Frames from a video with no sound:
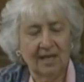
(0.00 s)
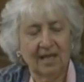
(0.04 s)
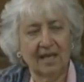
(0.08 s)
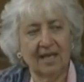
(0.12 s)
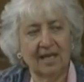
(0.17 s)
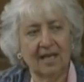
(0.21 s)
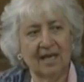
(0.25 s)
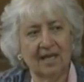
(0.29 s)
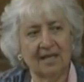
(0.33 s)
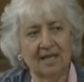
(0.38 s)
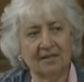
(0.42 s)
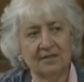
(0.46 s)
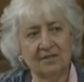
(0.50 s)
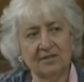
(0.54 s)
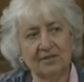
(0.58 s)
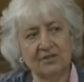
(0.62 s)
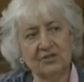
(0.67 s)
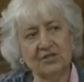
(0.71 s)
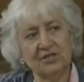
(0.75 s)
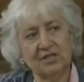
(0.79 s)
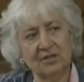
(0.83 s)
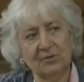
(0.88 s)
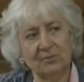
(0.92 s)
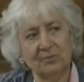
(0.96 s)
and
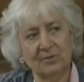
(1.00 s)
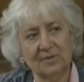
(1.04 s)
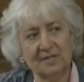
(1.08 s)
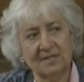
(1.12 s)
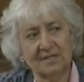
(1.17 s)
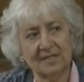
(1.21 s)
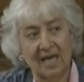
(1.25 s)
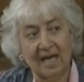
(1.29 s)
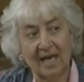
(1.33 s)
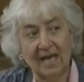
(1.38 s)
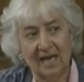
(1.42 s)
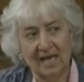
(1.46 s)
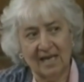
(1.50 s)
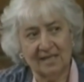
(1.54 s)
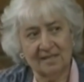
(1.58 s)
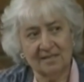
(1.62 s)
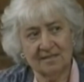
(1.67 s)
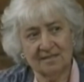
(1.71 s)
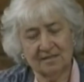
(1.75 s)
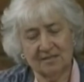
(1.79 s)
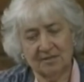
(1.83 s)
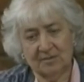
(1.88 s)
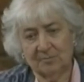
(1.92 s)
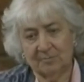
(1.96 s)
she was
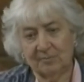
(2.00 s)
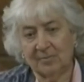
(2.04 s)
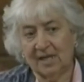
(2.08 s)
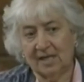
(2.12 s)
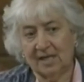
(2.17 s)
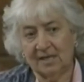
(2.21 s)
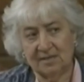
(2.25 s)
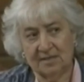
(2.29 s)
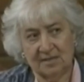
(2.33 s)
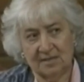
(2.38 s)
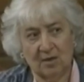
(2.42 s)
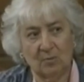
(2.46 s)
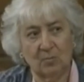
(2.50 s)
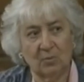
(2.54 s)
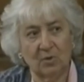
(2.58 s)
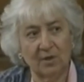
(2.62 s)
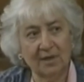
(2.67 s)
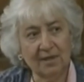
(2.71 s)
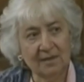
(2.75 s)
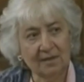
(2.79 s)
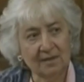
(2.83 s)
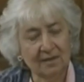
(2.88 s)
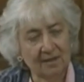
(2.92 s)
asked by someone